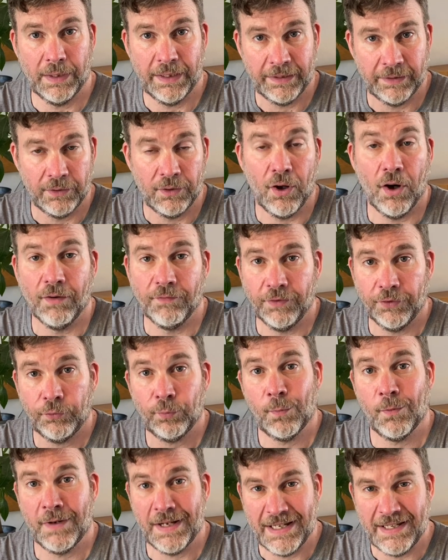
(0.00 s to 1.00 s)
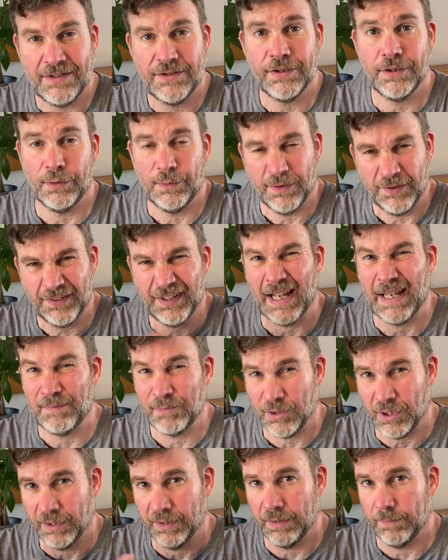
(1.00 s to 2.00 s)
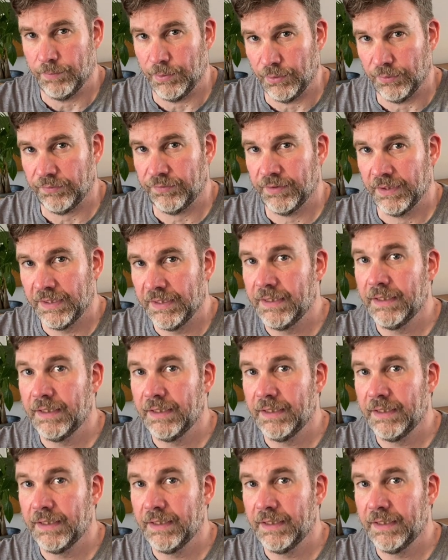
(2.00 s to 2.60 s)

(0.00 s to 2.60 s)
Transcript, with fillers: and a lot of us were into the same kind of books,